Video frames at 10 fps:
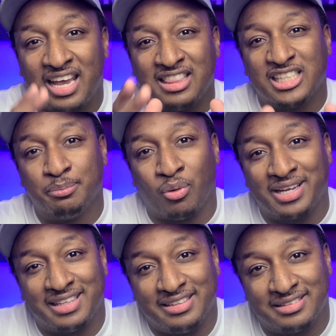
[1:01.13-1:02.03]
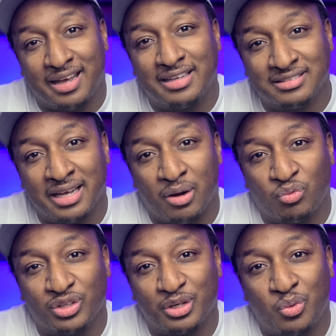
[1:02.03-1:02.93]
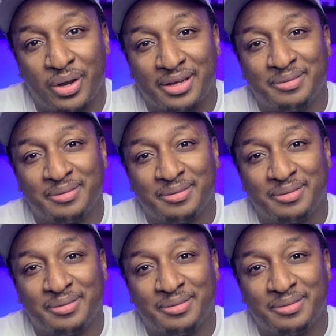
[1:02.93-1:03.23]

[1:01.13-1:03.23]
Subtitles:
and let's break these things down really quick.